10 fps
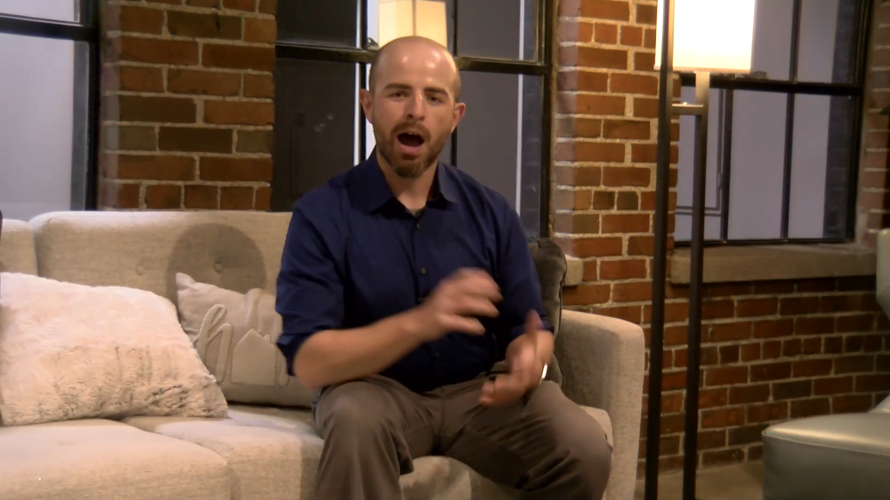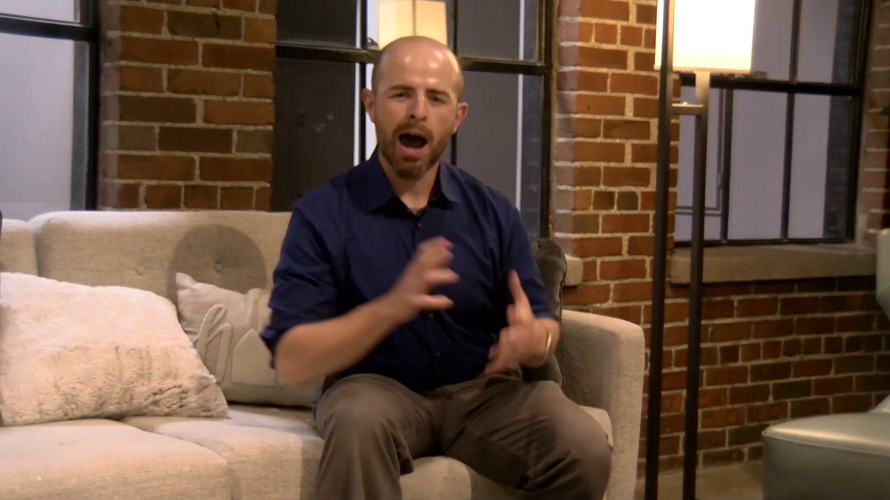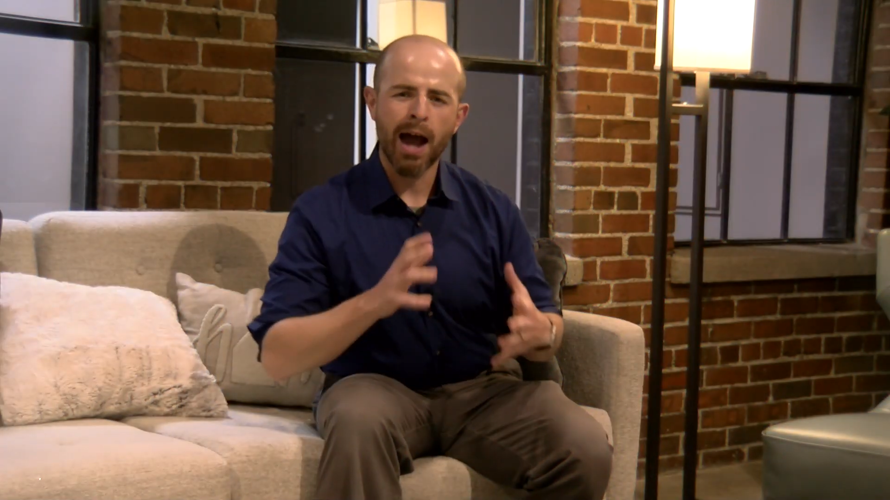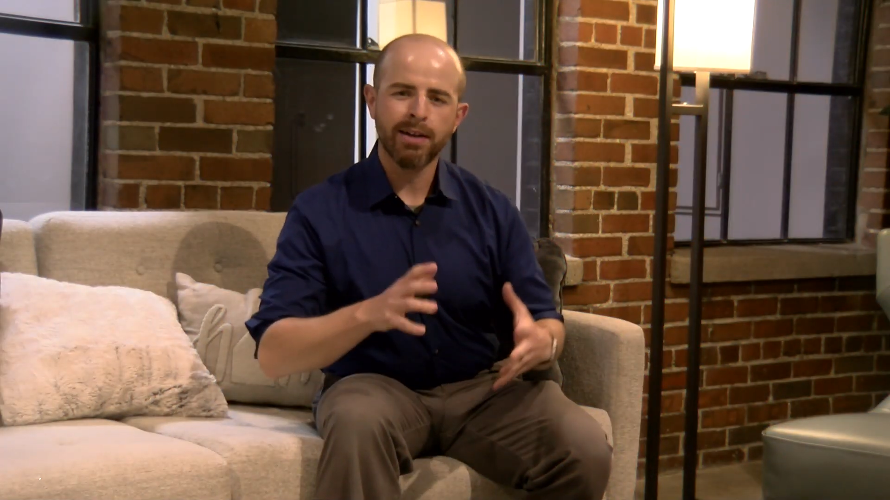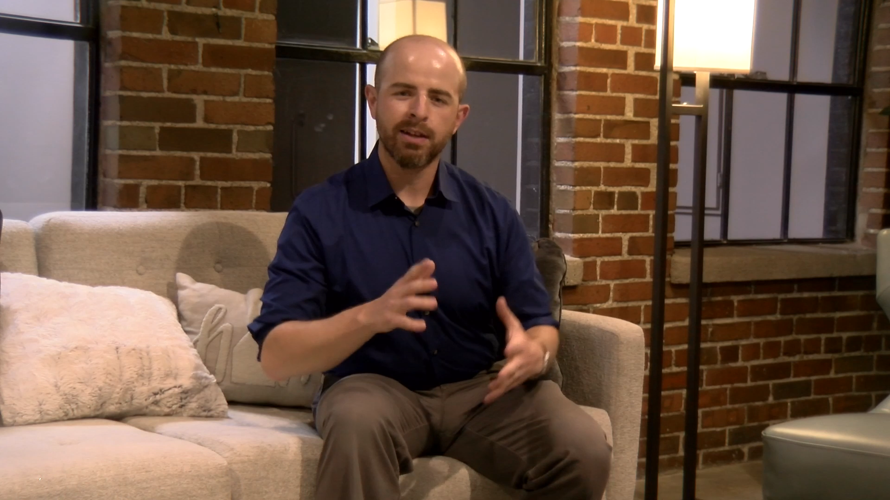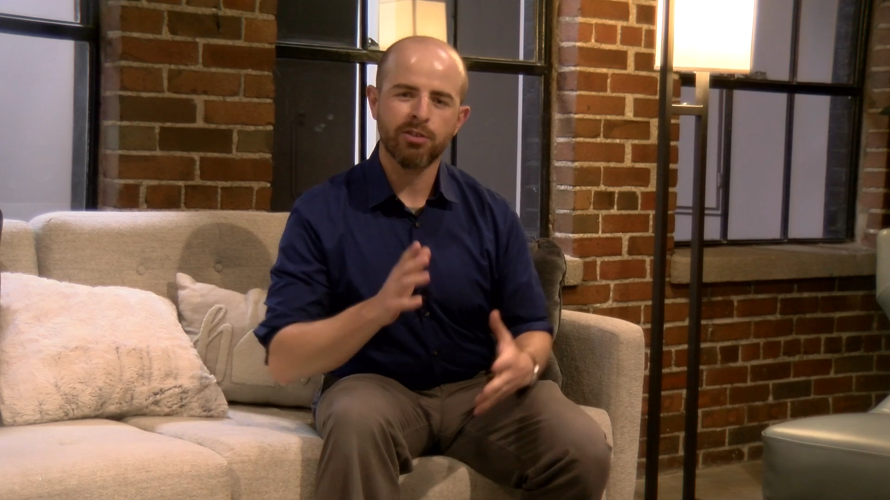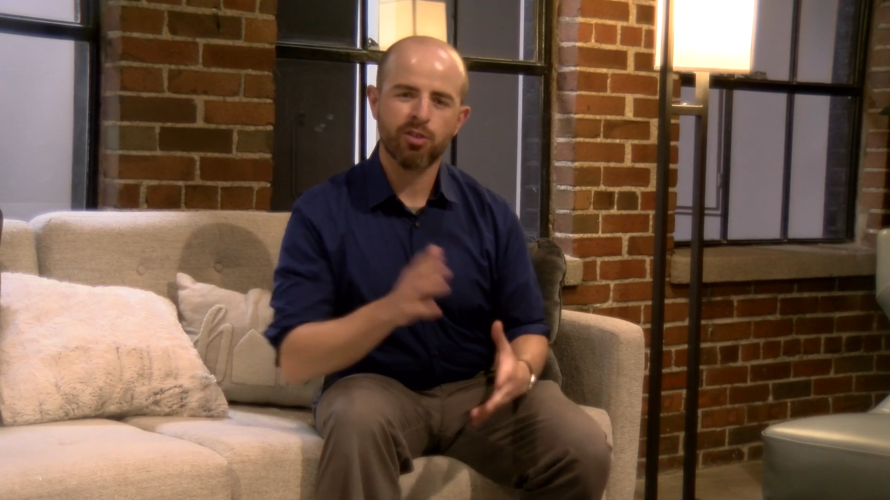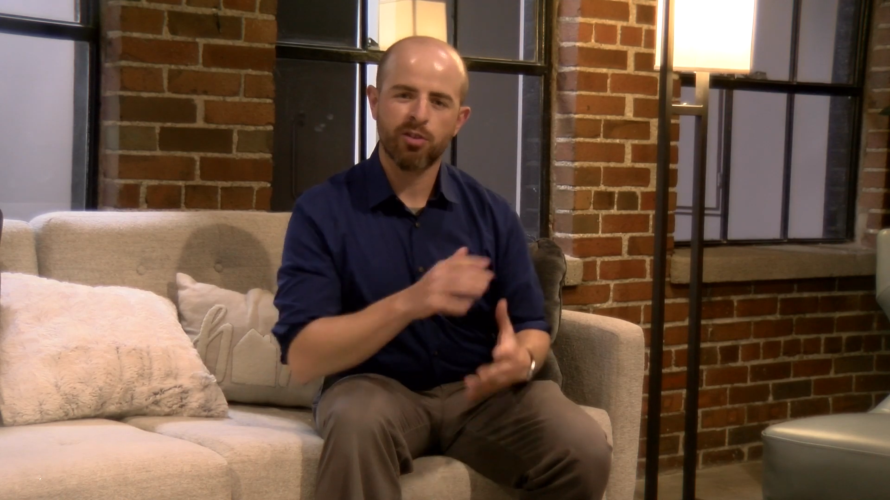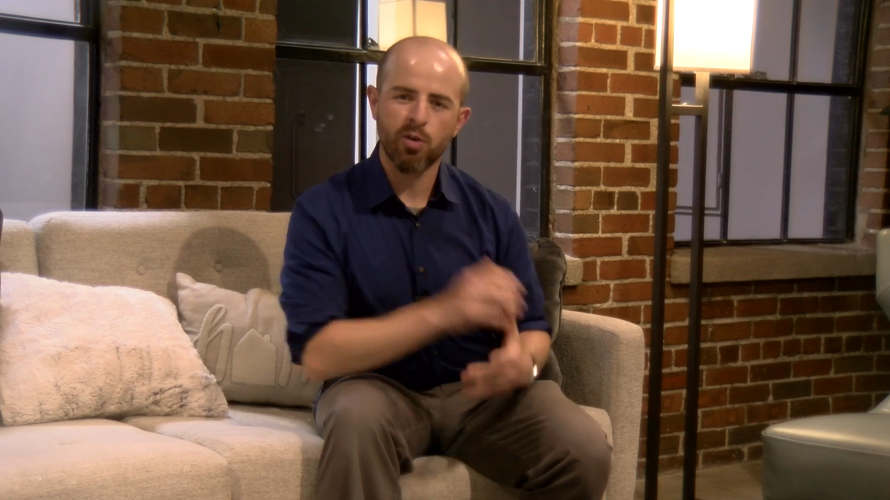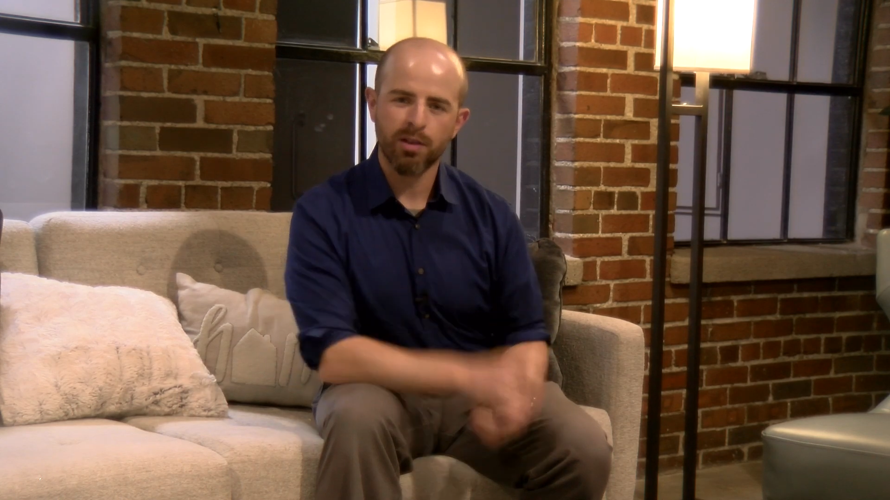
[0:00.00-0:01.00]
I teach
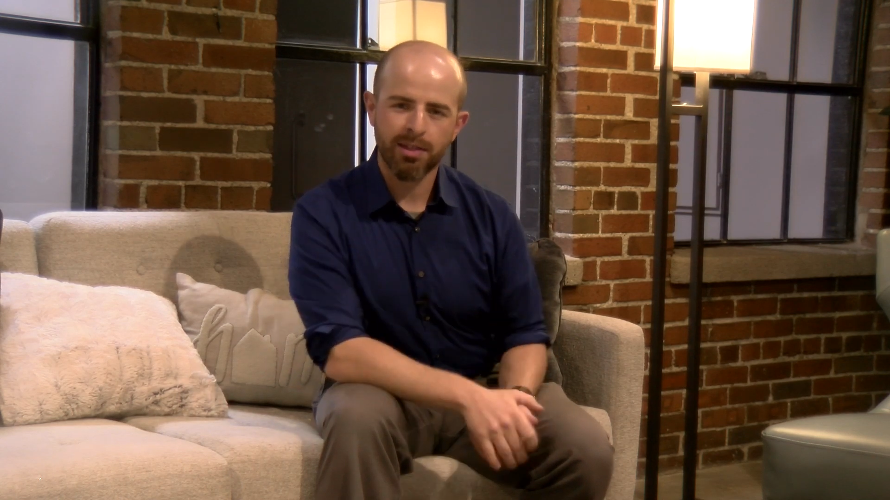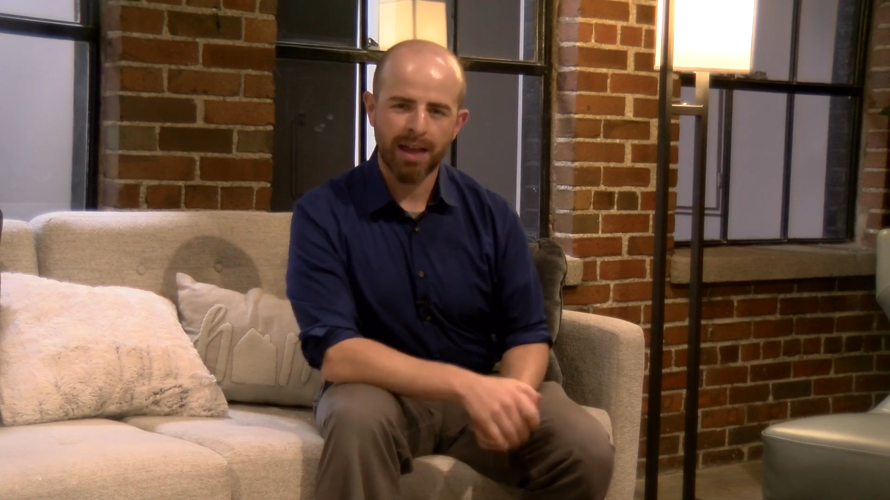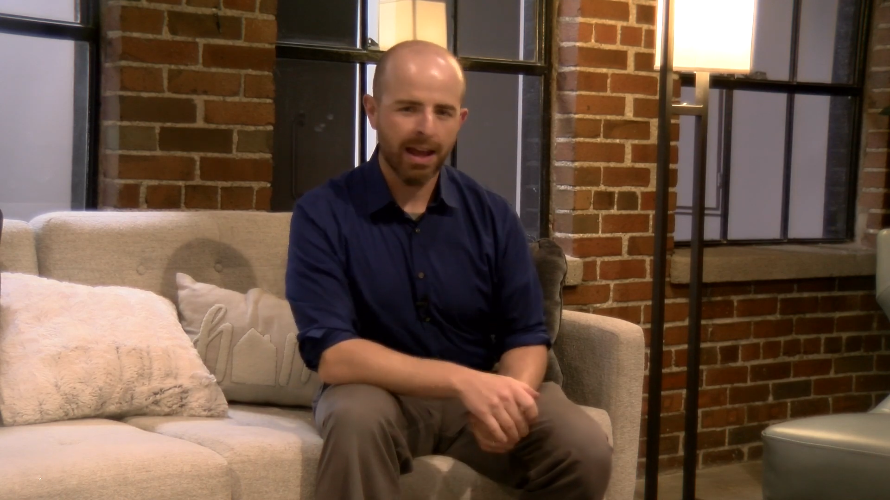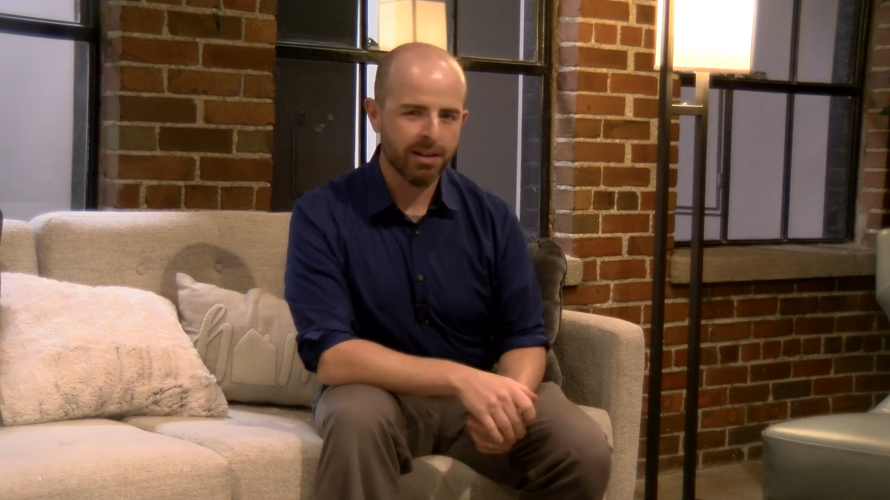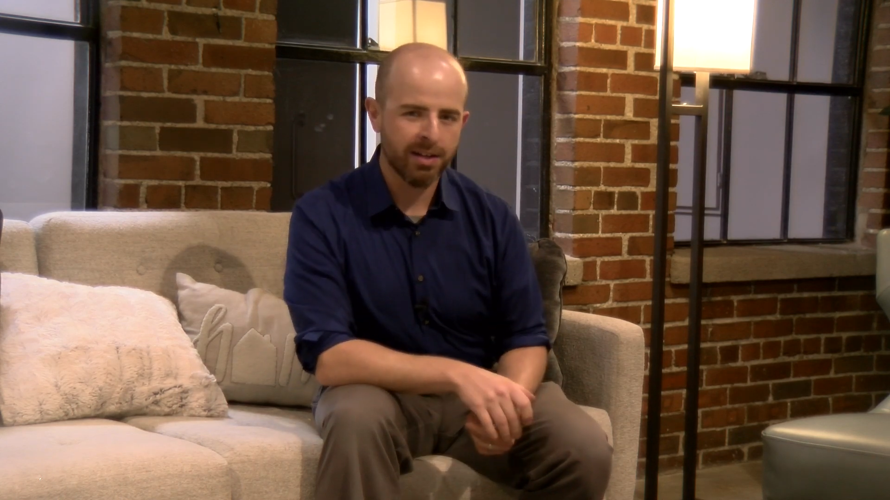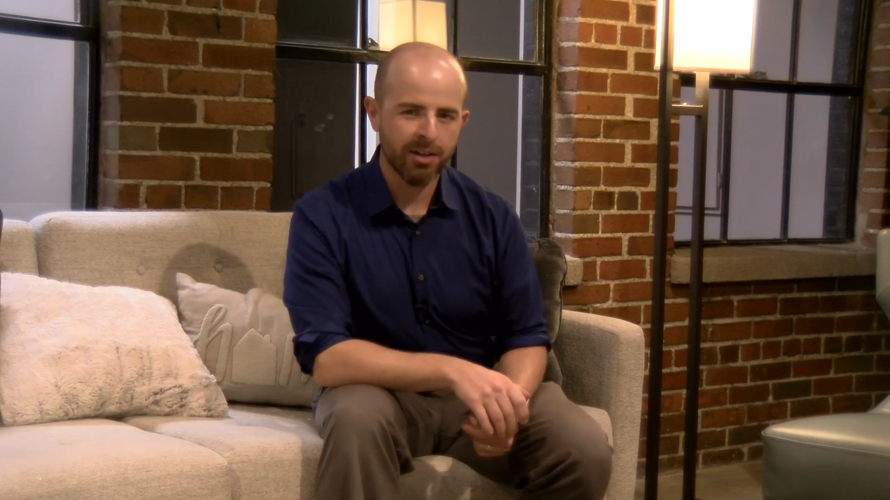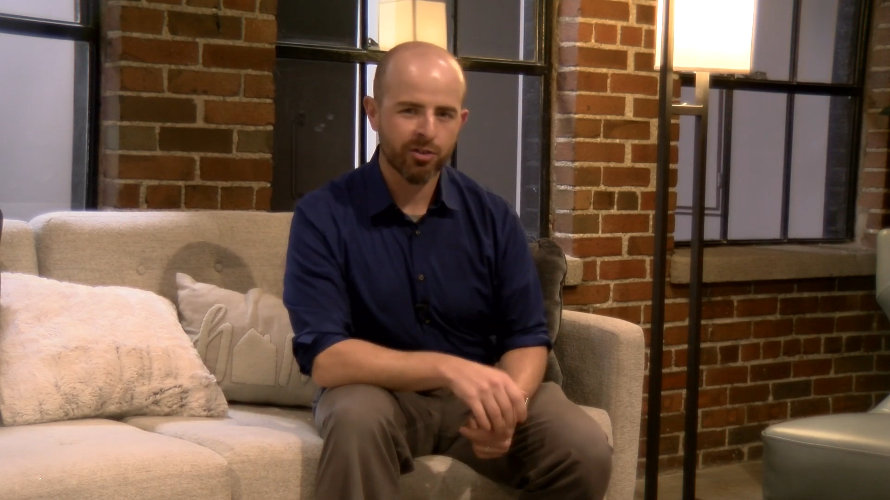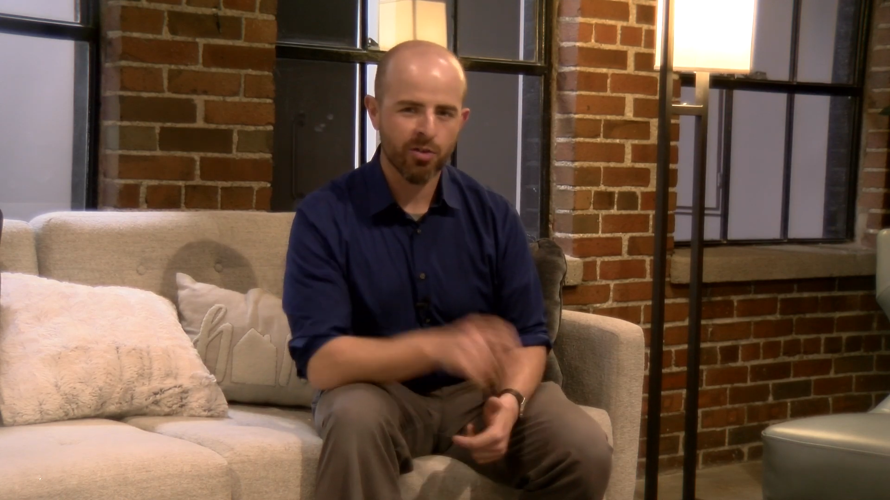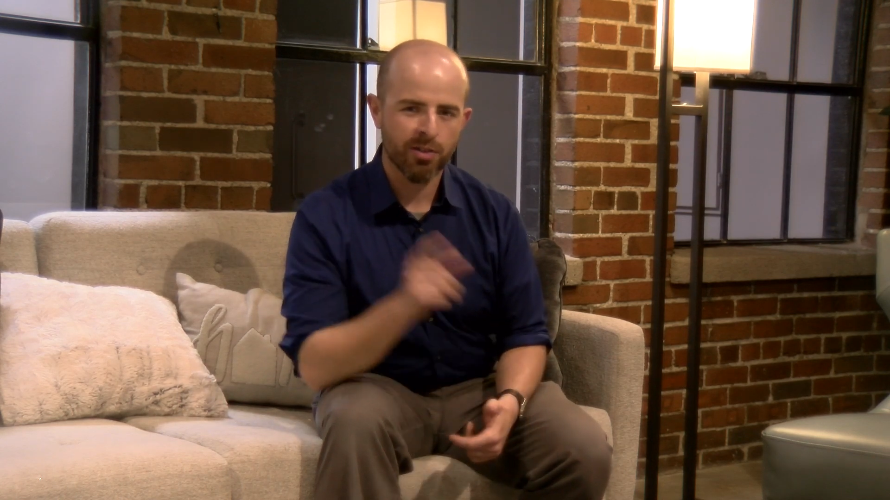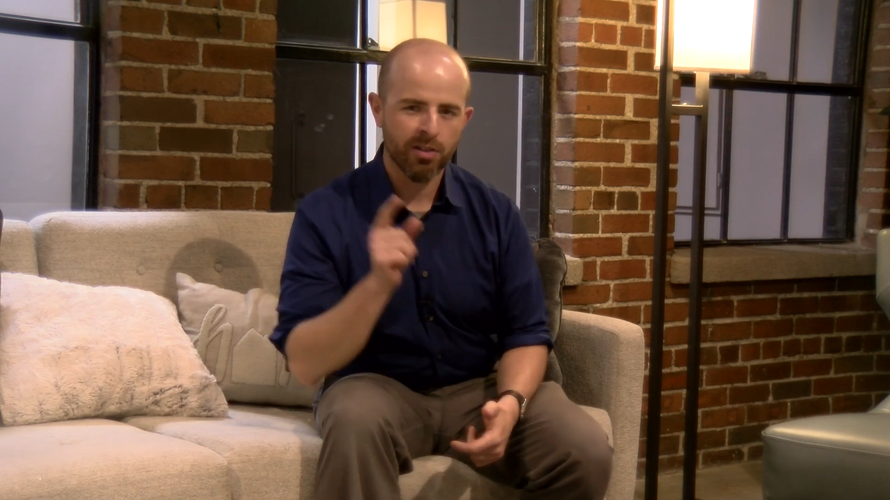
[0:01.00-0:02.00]
students and
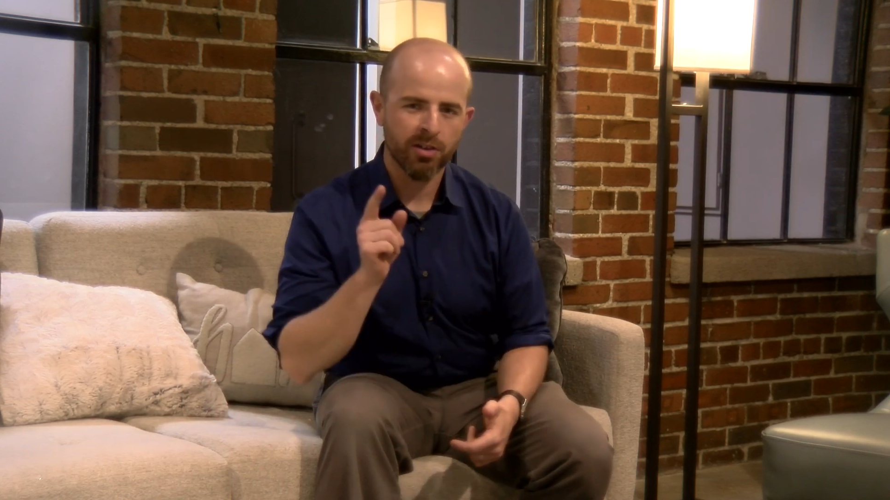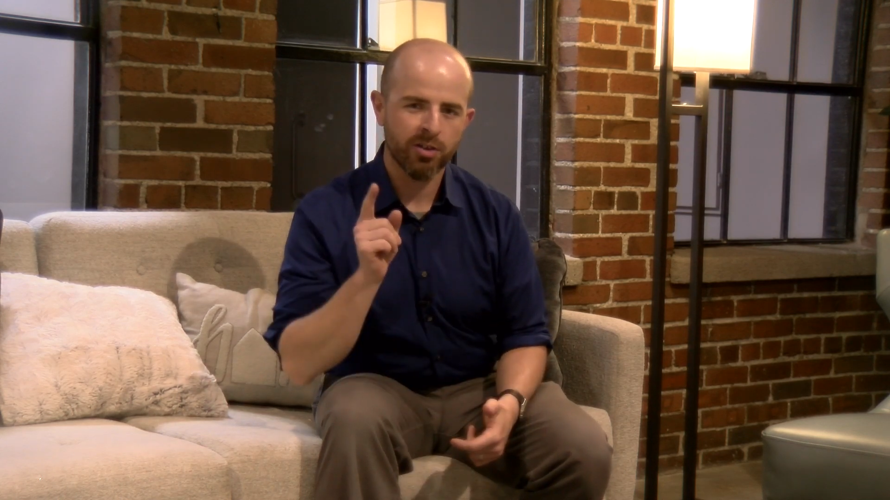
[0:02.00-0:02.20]
teachers